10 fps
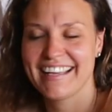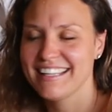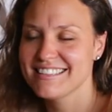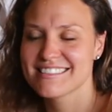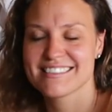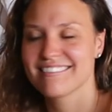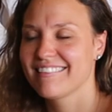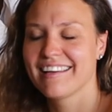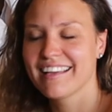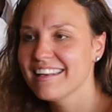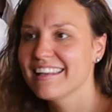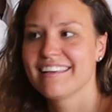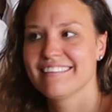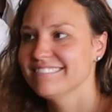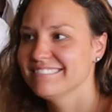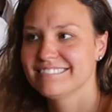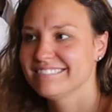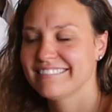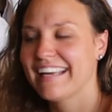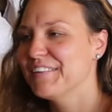it's really,
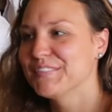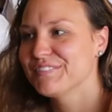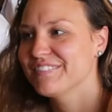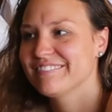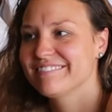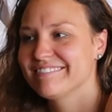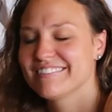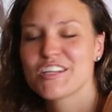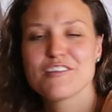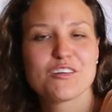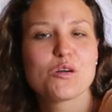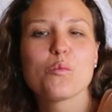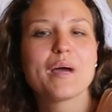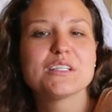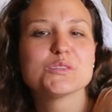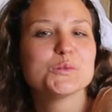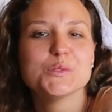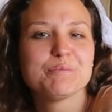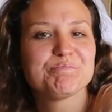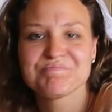I don't even know where
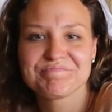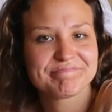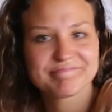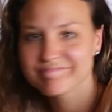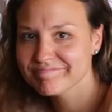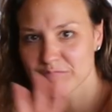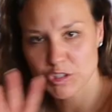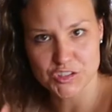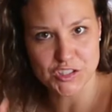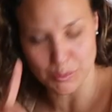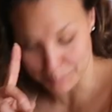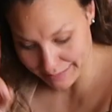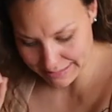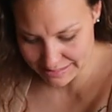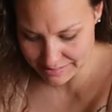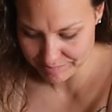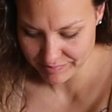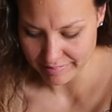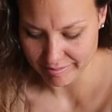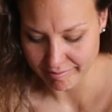to continue. But
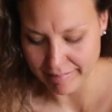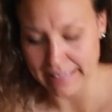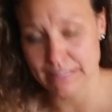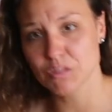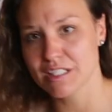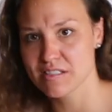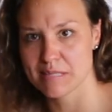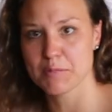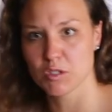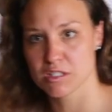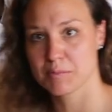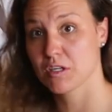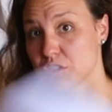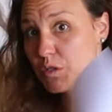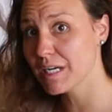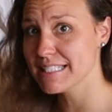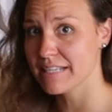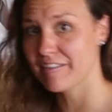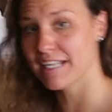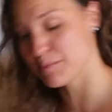I note down some notes because you guys
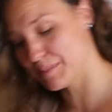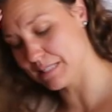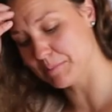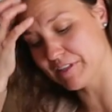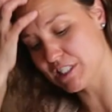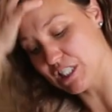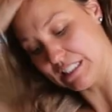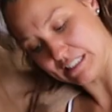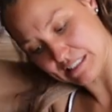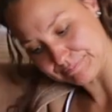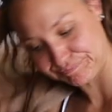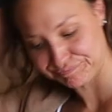have asked me some questions.